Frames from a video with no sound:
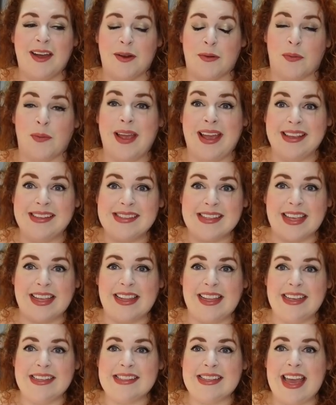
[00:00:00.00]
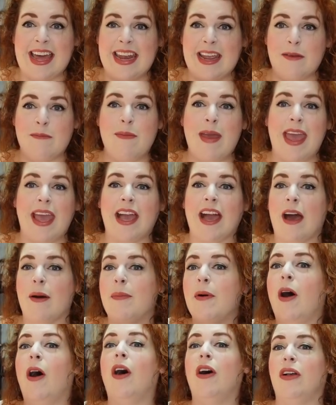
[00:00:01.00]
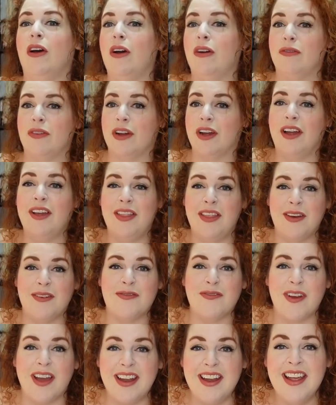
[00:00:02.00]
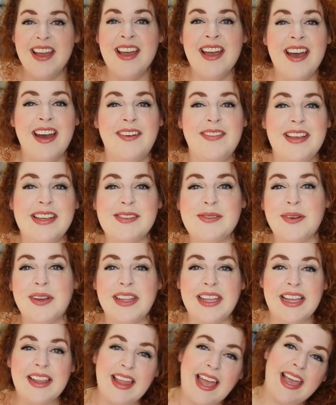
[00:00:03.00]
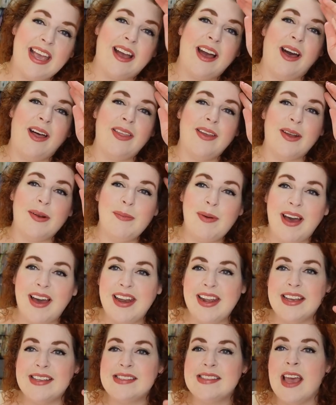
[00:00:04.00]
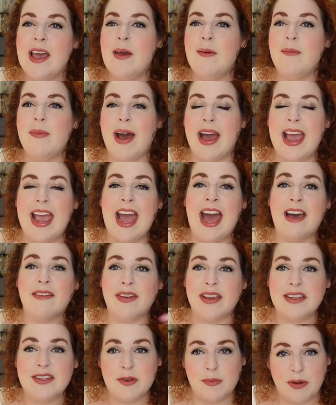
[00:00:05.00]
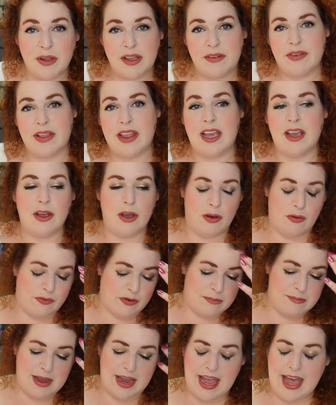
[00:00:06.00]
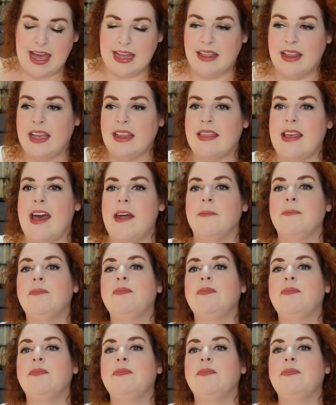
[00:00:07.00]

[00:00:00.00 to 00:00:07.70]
risk at least getting makeup all over the front of this really light colored bodice by having to pull everything over my head like that.